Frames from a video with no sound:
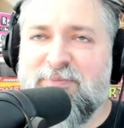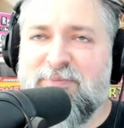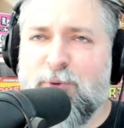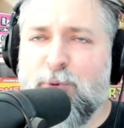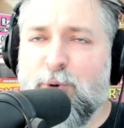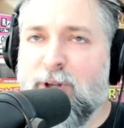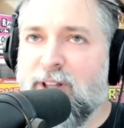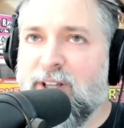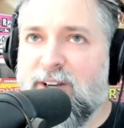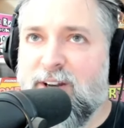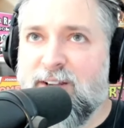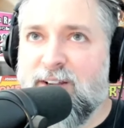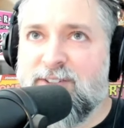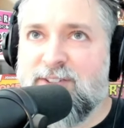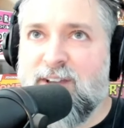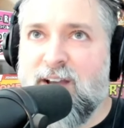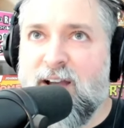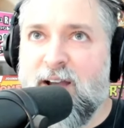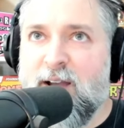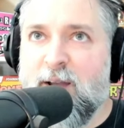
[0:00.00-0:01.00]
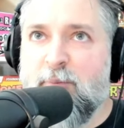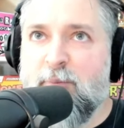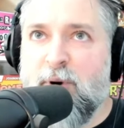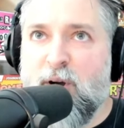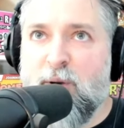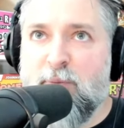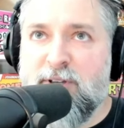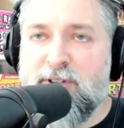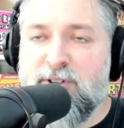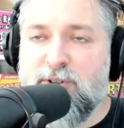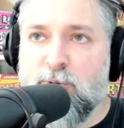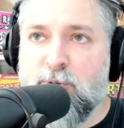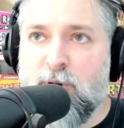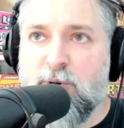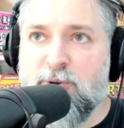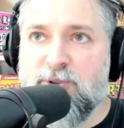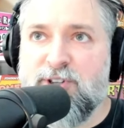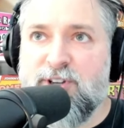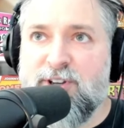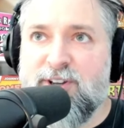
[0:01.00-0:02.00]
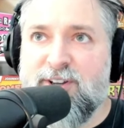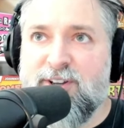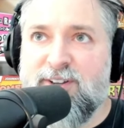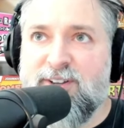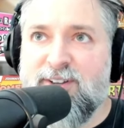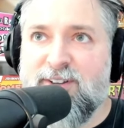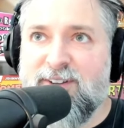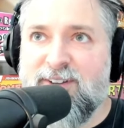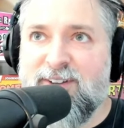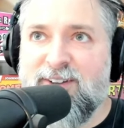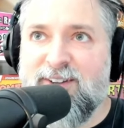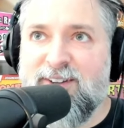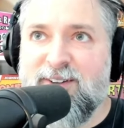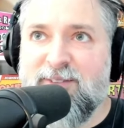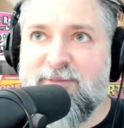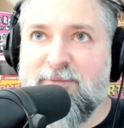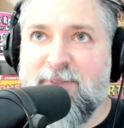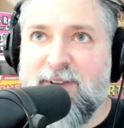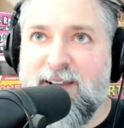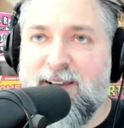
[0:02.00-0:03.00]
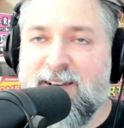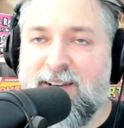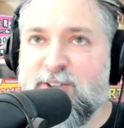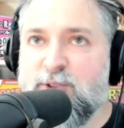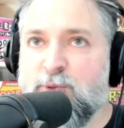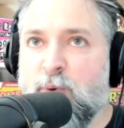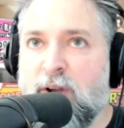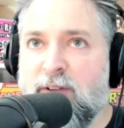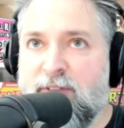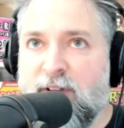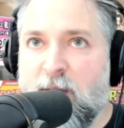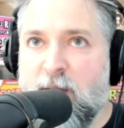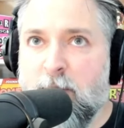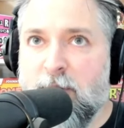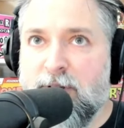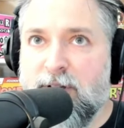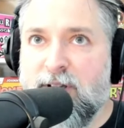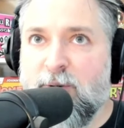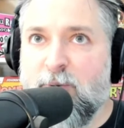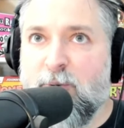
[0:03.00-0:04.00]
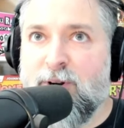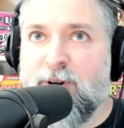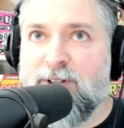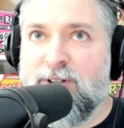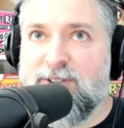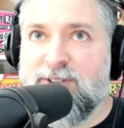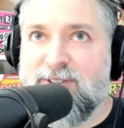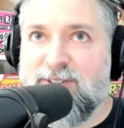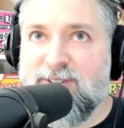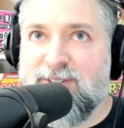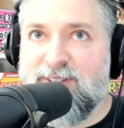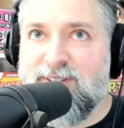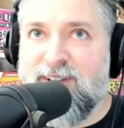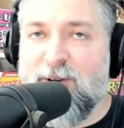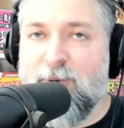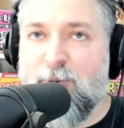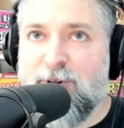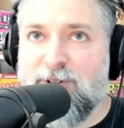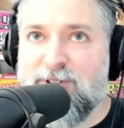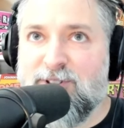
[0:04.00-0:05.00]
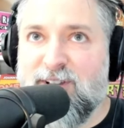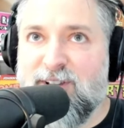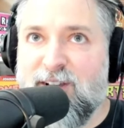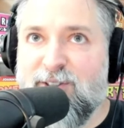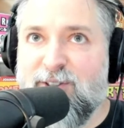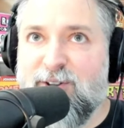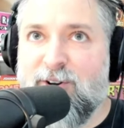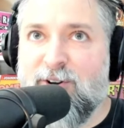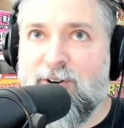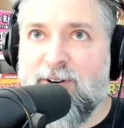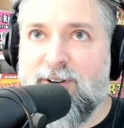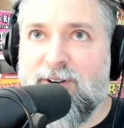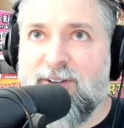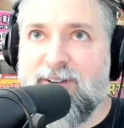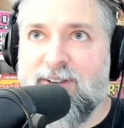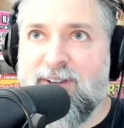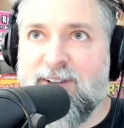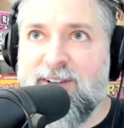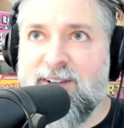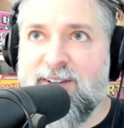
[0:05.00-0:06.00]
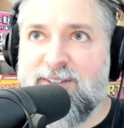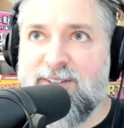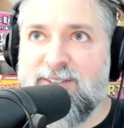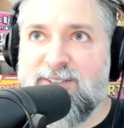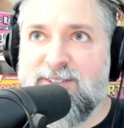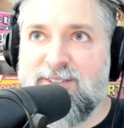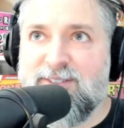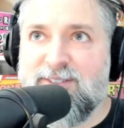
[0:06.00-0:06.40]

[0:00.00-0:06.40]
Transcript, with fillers: really nice guy, Bobby DeRosa, and his wife Emily worked together, and